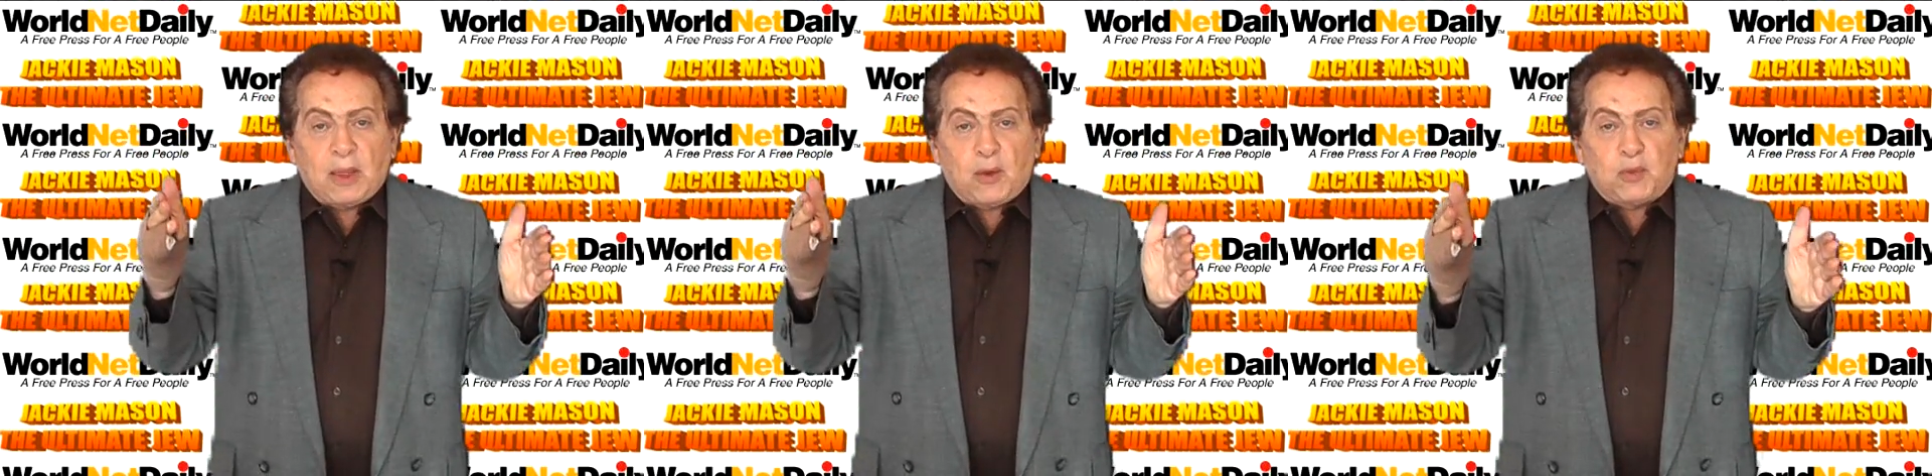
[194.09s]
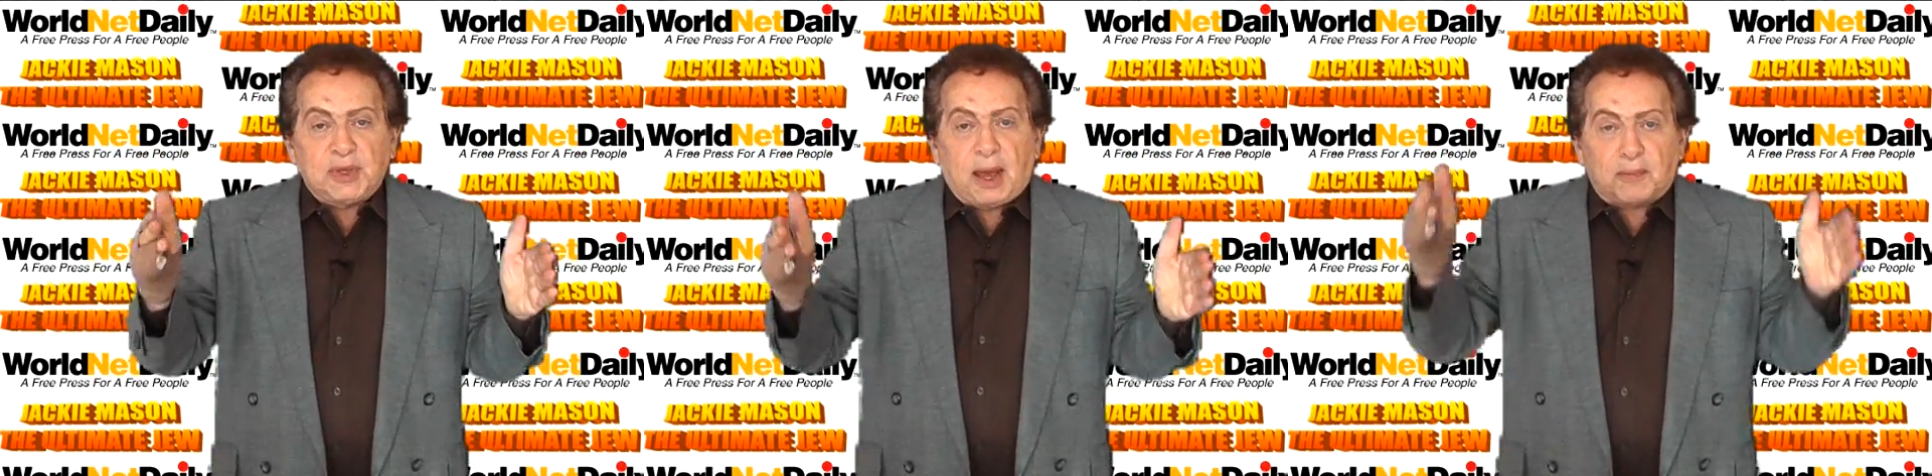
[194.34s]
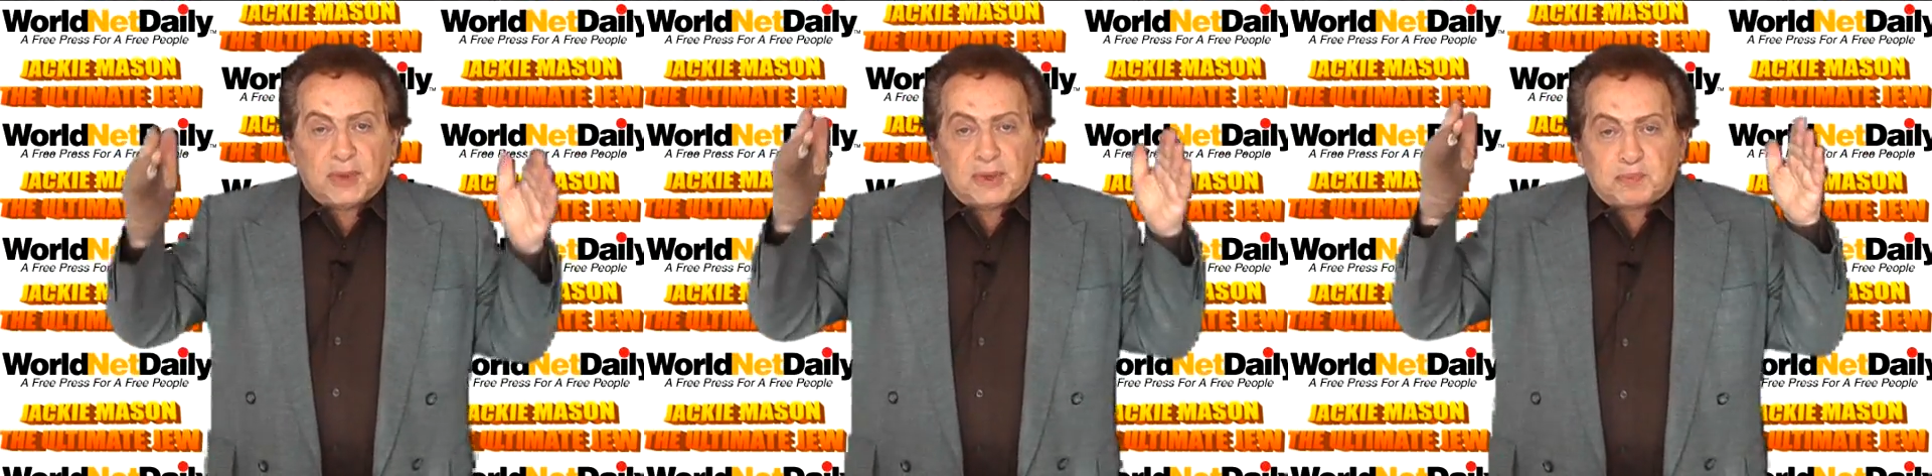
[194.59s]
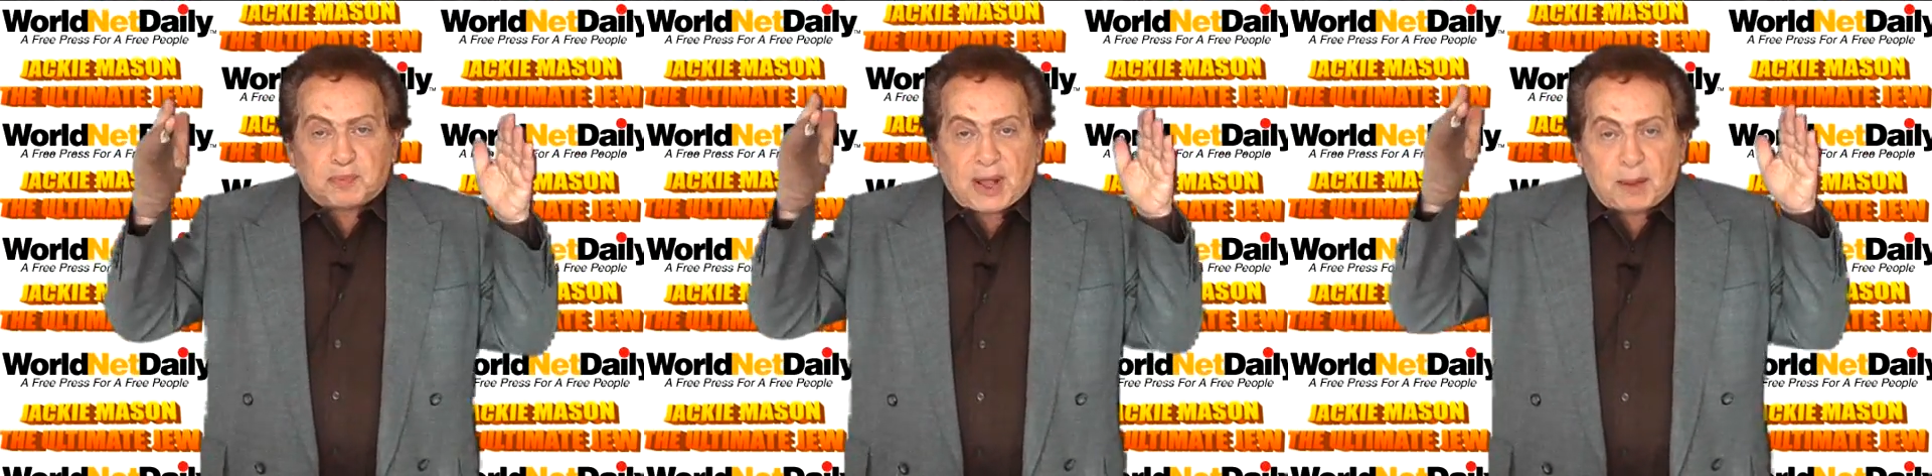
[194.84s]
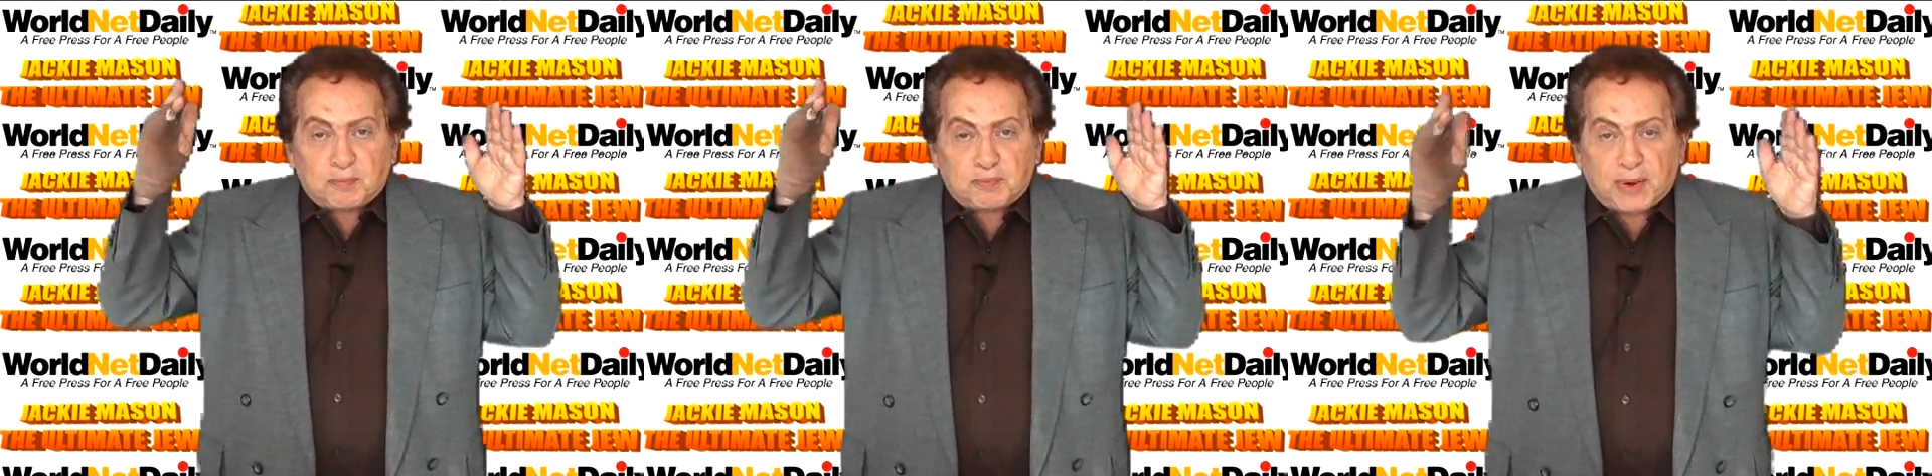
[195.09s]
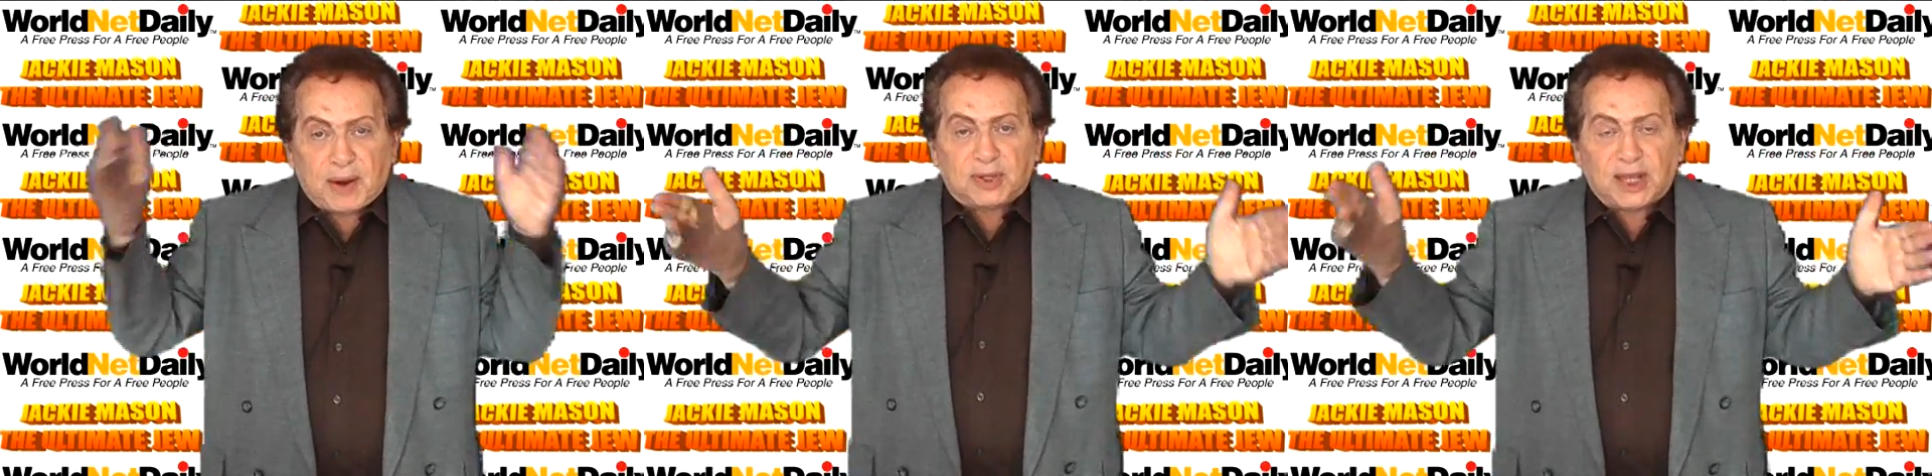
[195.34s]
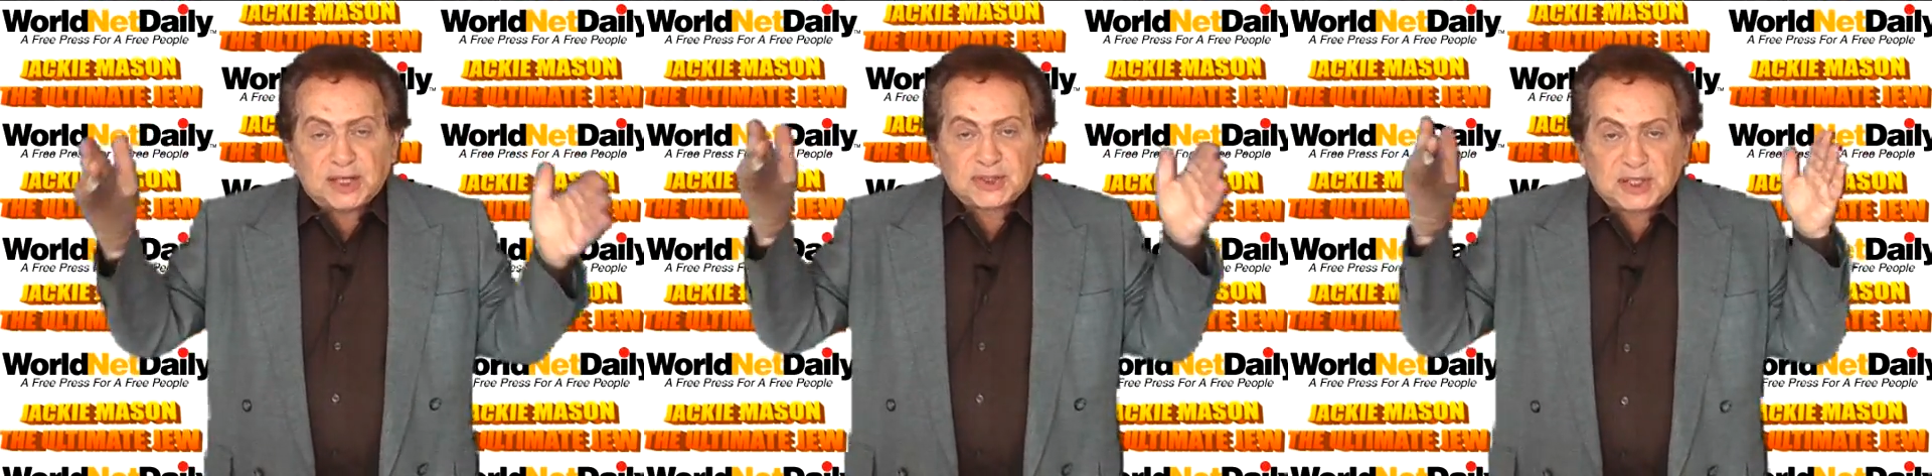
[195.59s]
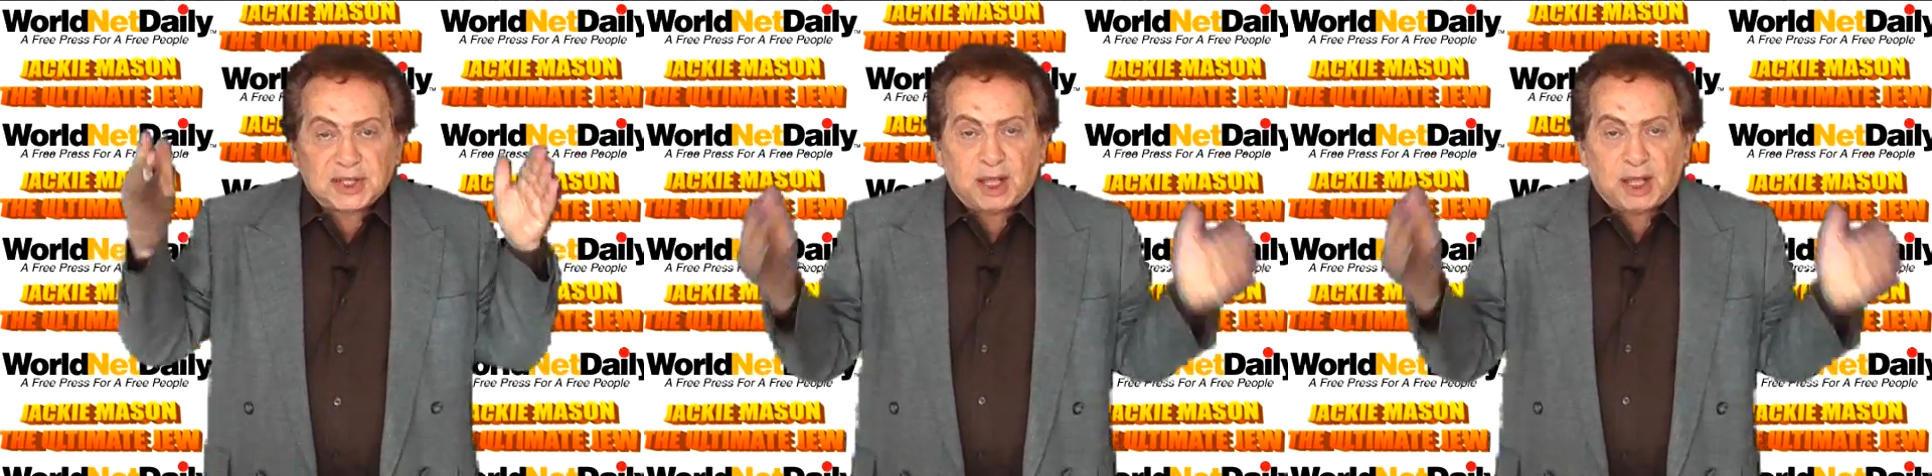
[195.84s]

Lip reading: We have become paralyzed and